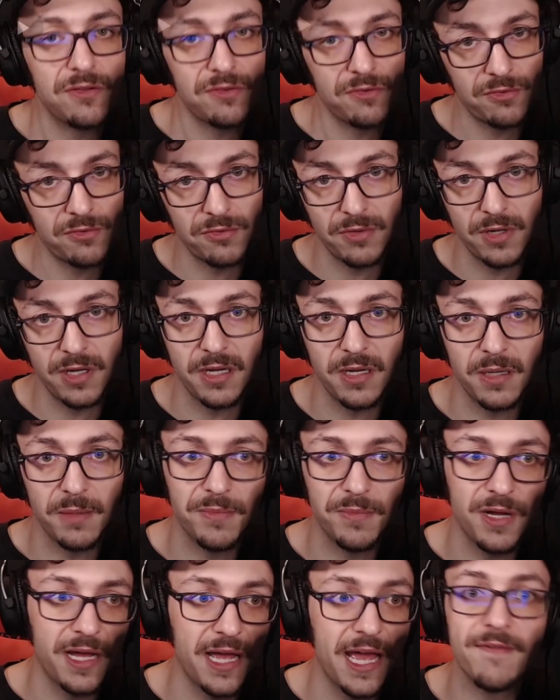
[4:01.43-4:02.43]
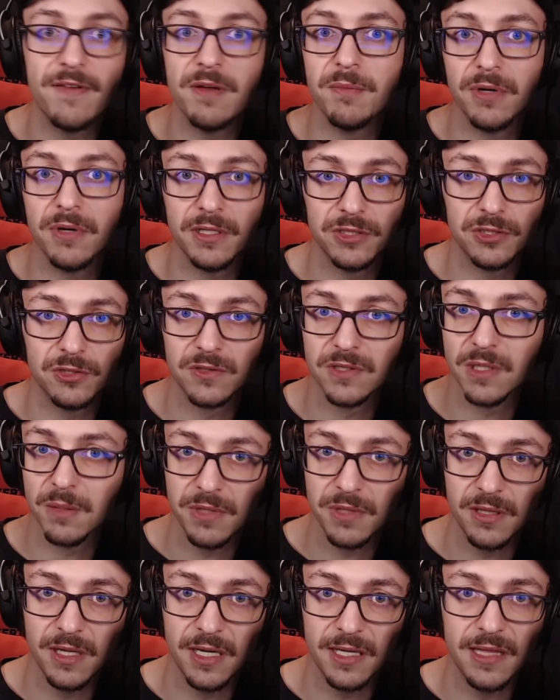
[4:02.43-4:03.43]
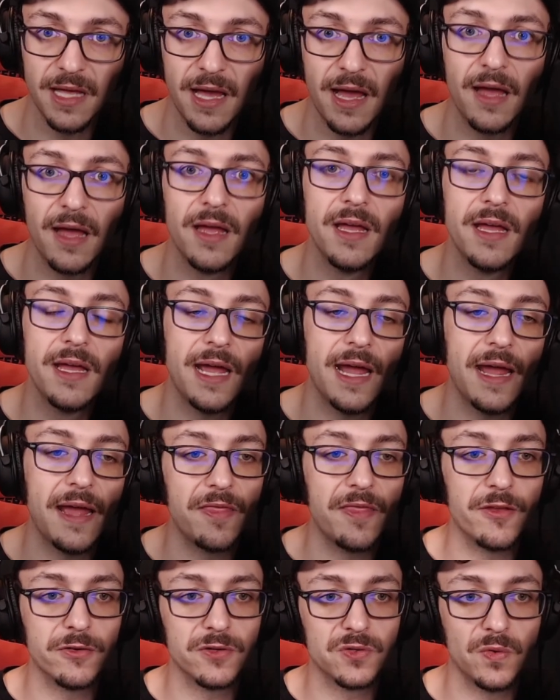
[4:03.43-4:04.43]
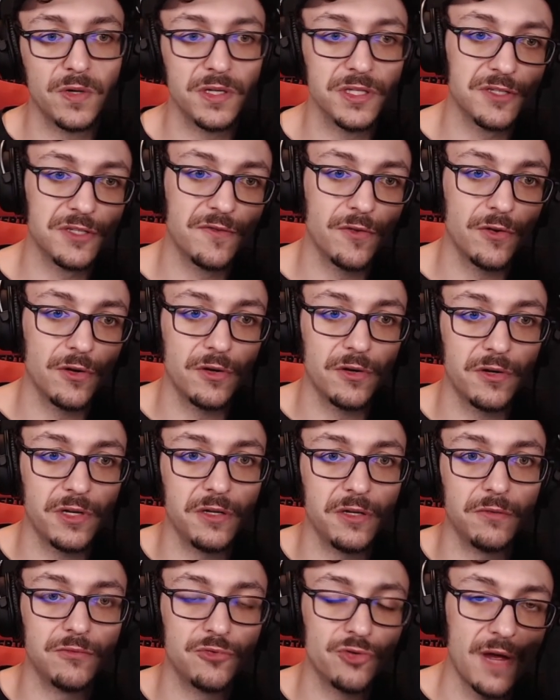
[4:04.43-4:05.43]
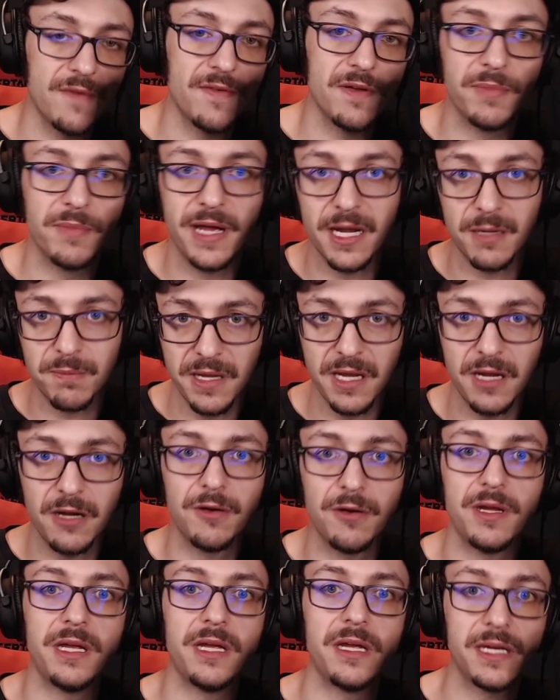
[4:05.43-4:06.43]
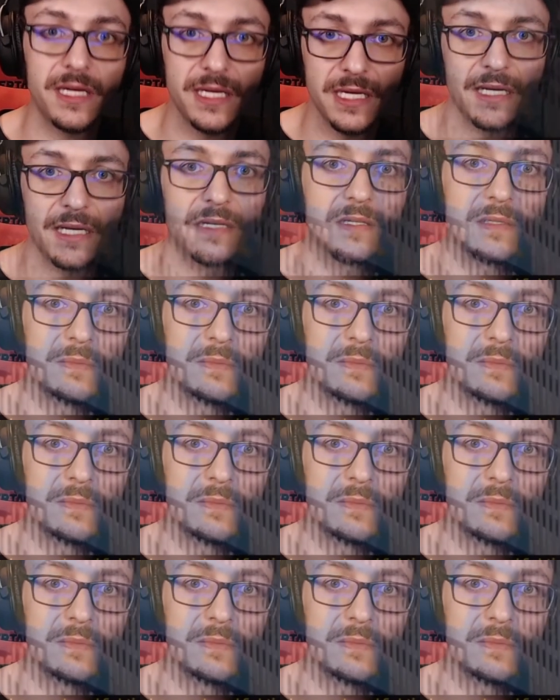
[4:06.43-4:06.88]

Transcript: Do a heavy punch or something like that. And there's ones for, drive impact, parry, kicks,